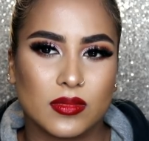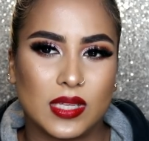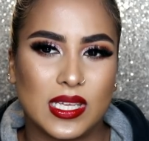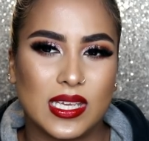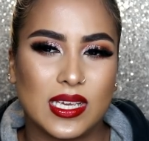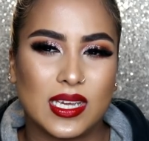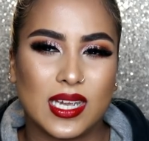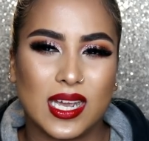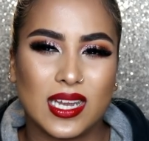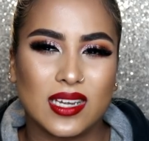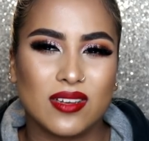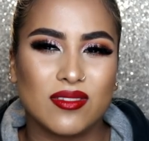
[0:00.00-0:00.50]

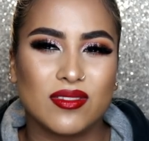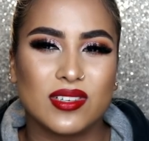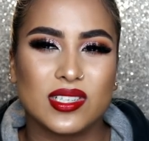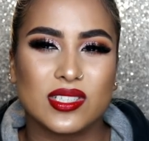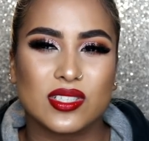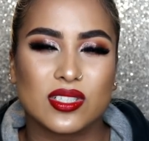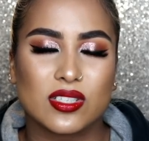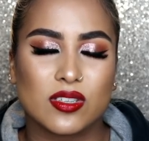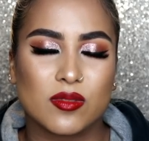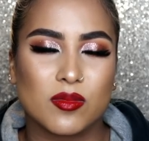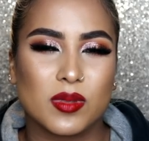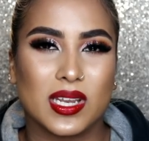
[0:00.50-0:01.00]
He kind of
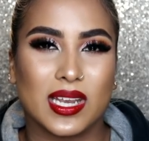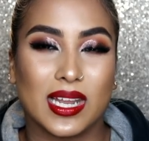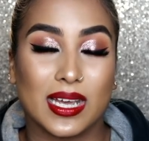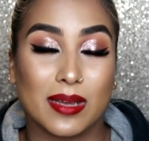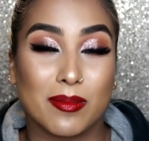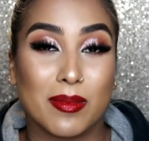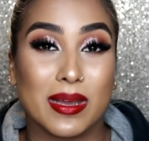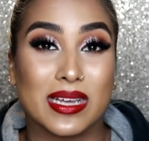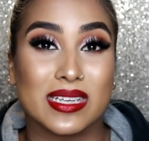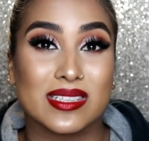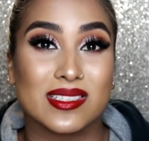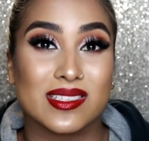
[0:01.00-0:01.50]
needs to be
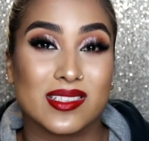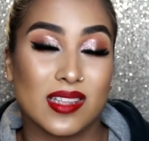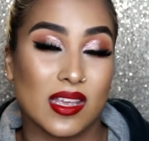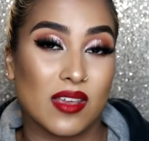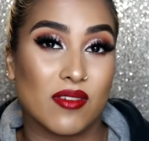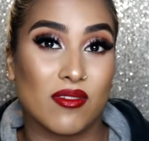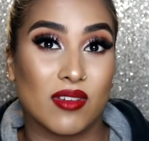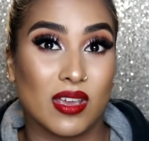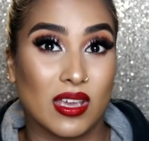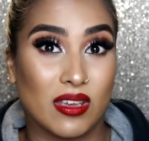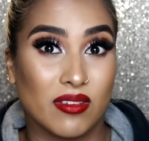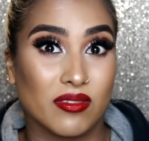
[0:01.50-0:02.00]
like my
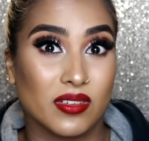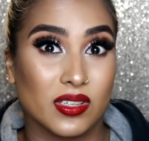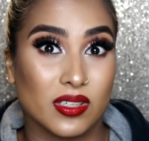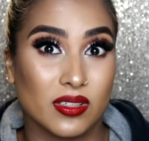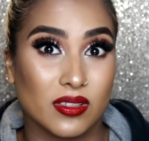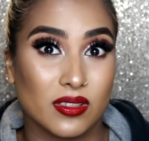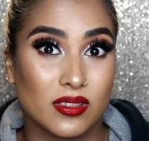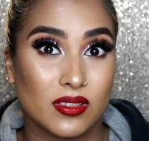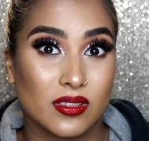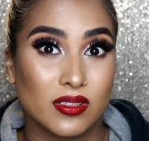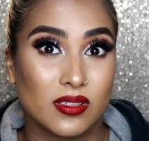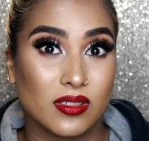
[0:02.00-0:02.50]
safe
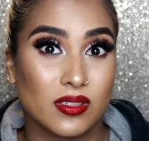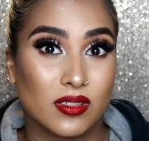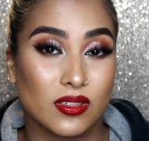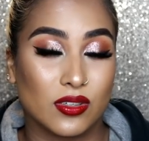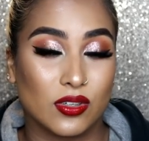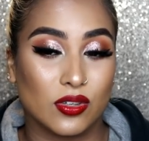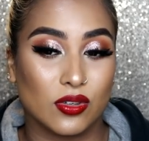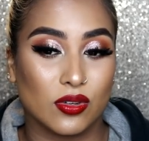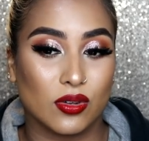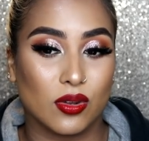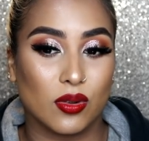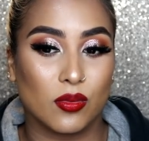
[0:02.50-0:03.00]
haven,
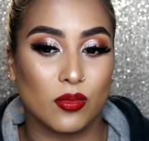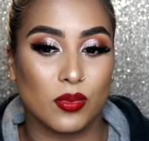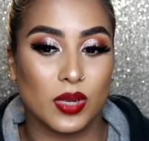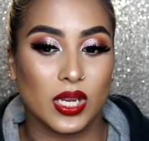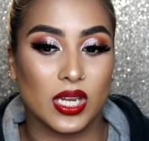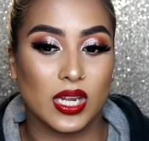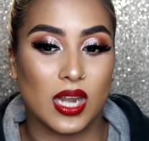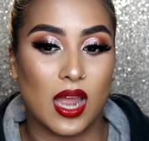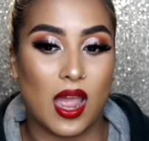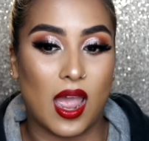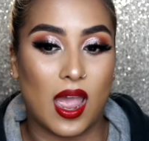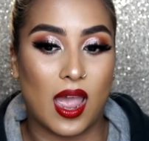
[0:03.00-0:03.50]
you know,
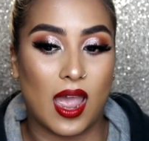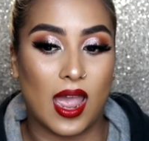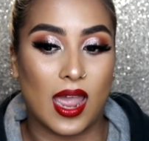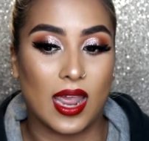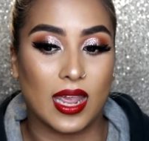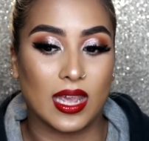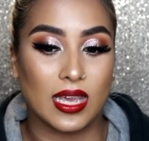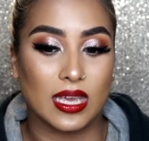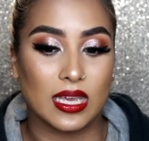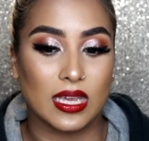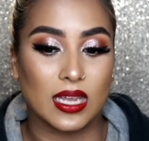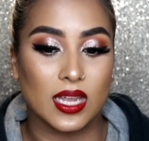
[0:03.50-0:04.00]
when
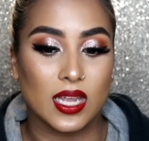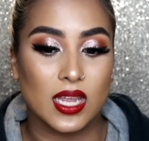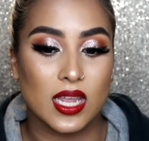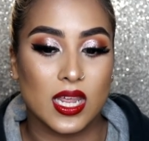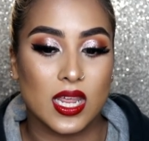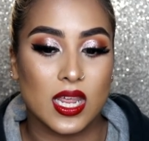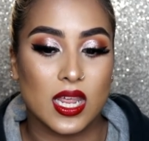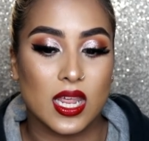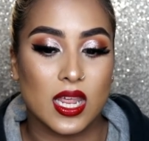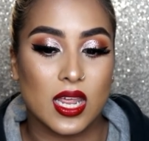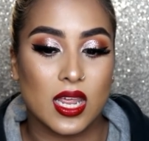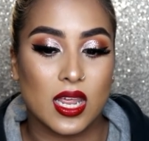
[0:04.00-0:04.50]
I
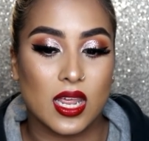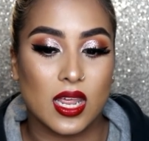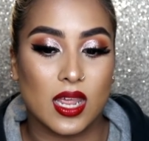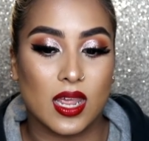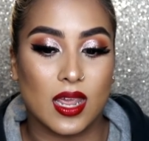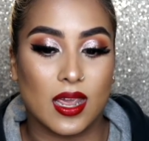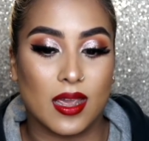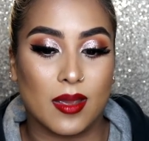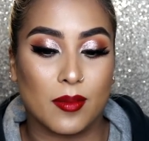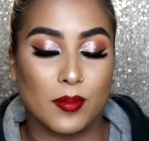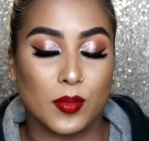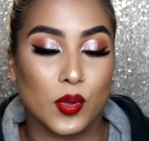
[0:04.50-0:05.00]

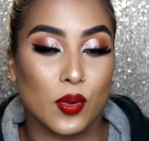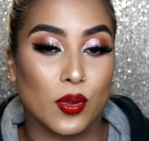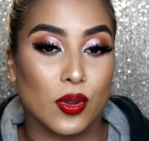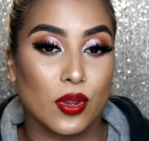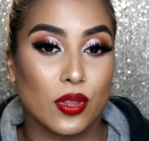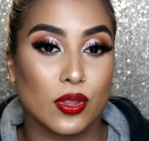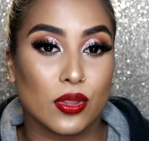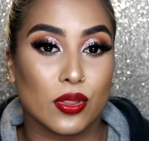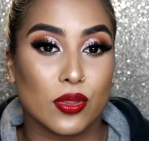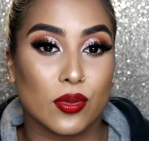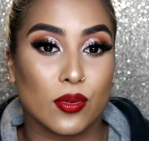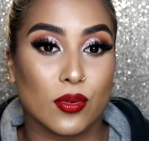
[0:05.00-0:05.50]
am
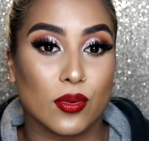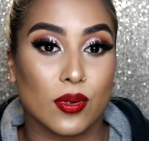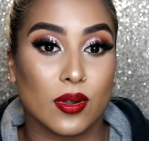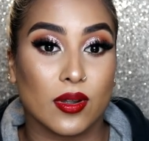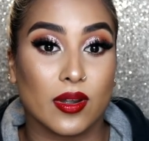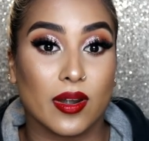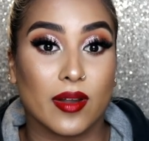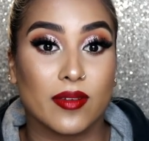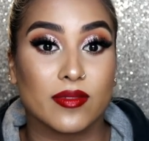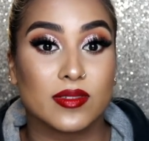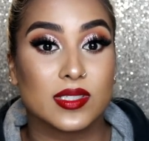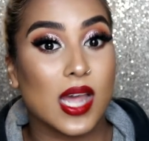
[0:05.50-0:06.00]
going through a
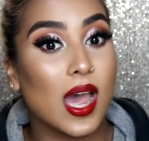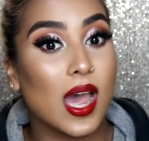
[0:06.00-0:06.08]
rough